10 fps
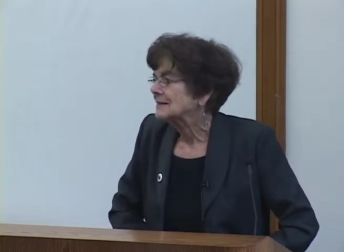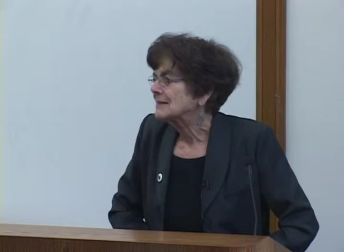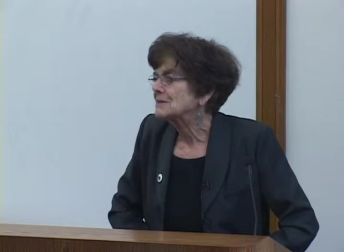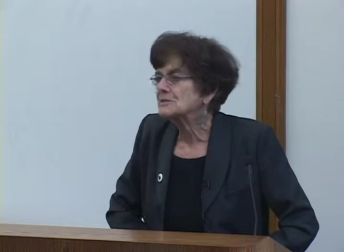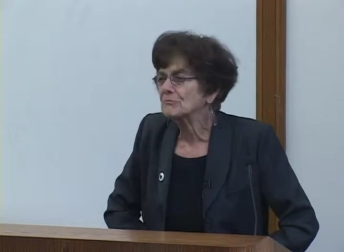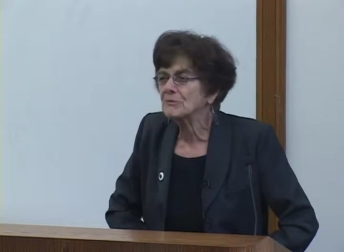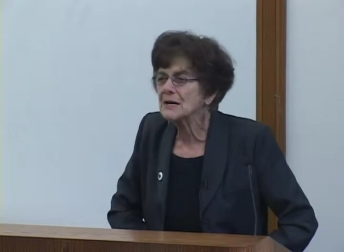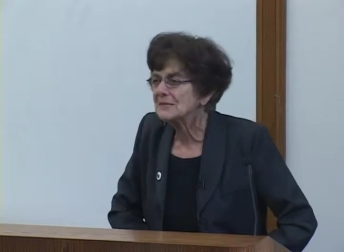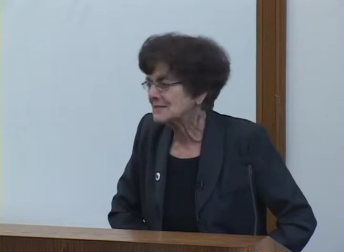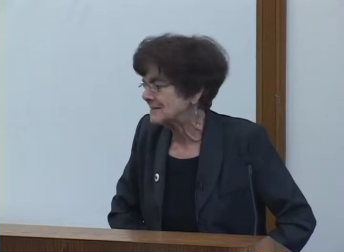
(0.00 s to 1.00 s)
There's a
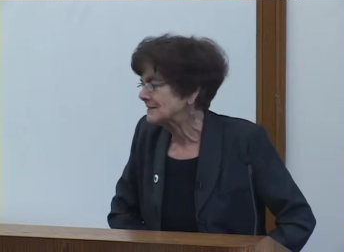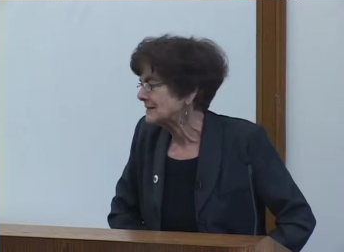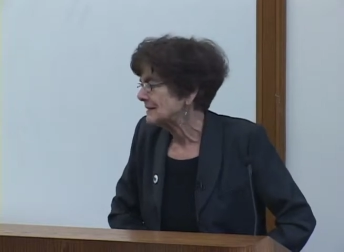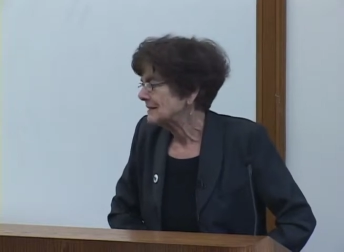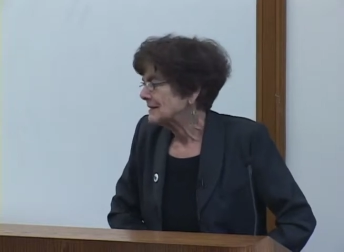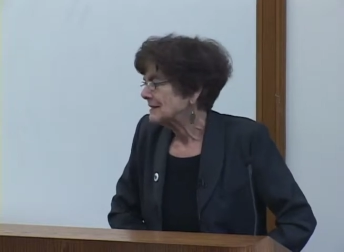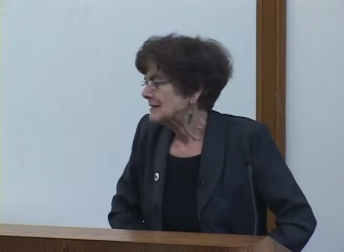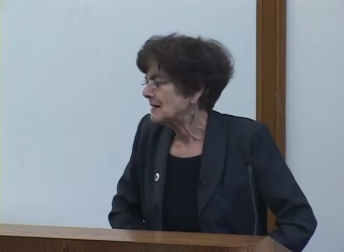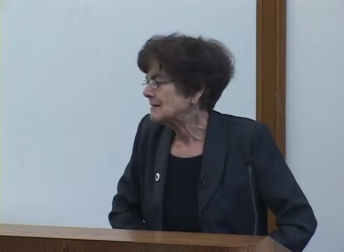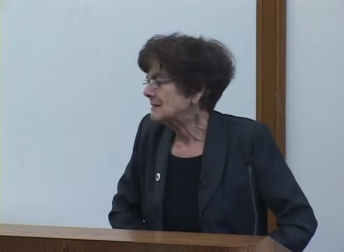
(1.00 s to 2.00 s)
reason
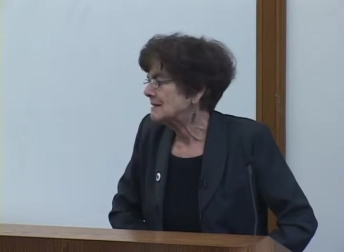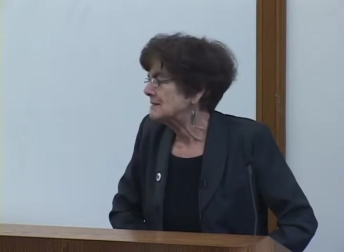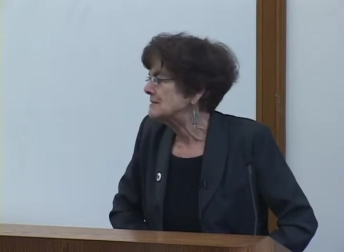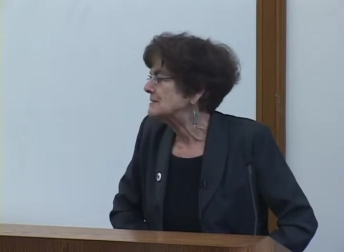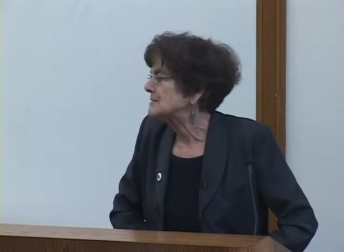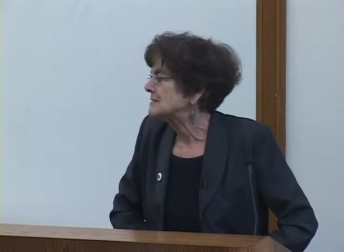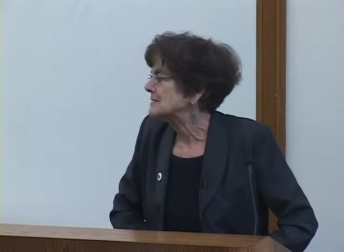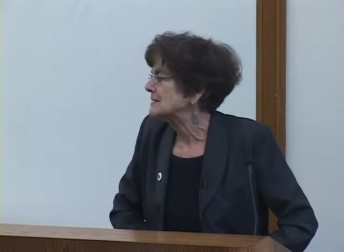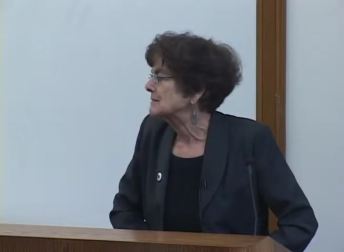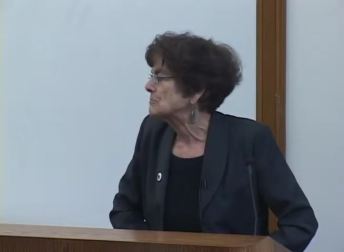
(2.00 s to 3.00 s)
that those
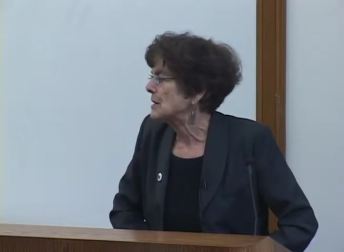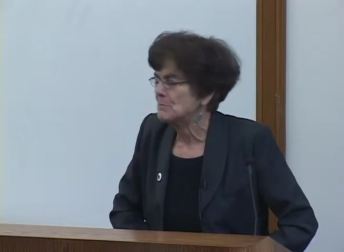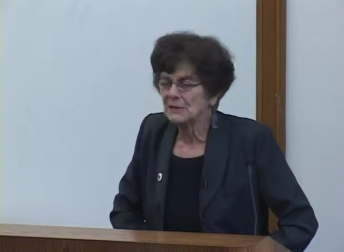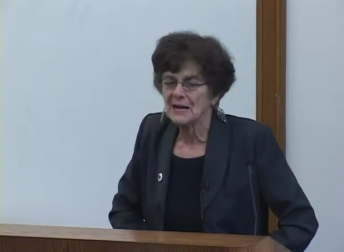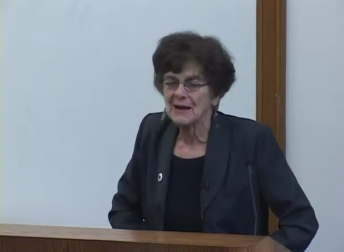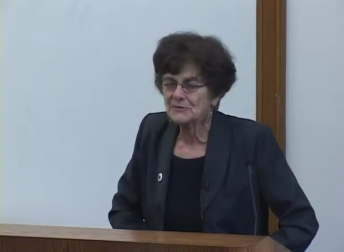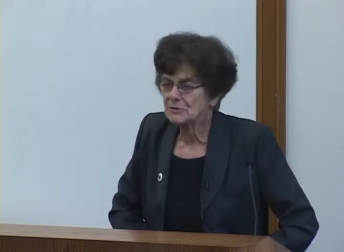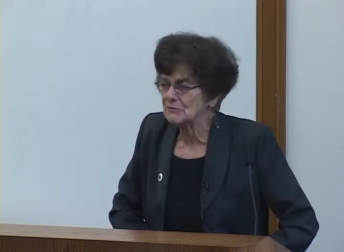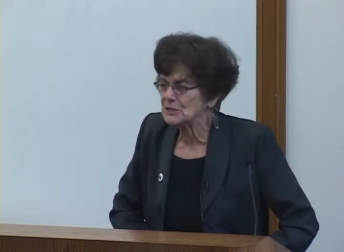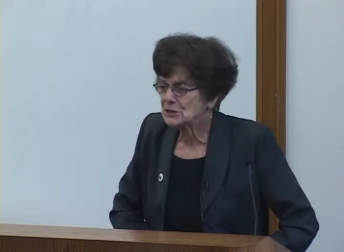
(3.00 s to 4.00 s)
people have to
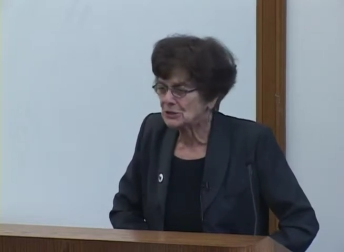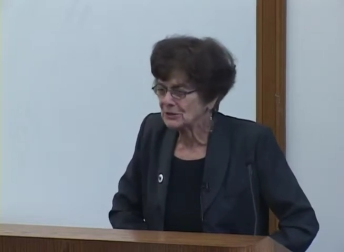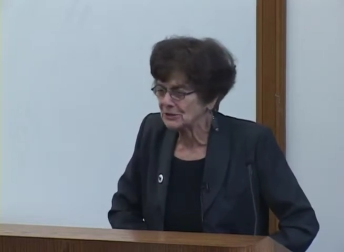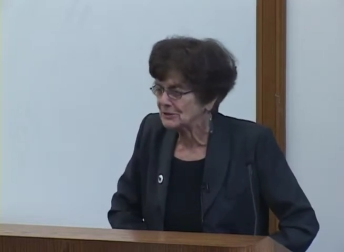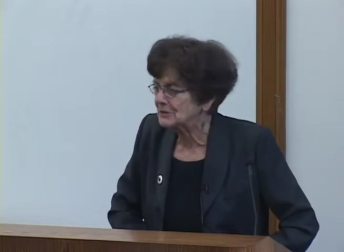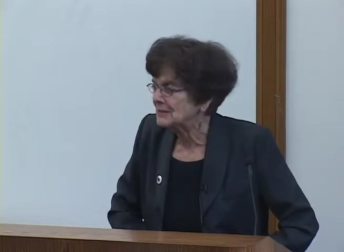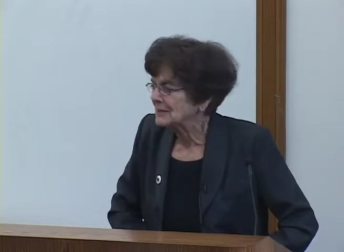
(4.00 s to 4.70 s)
return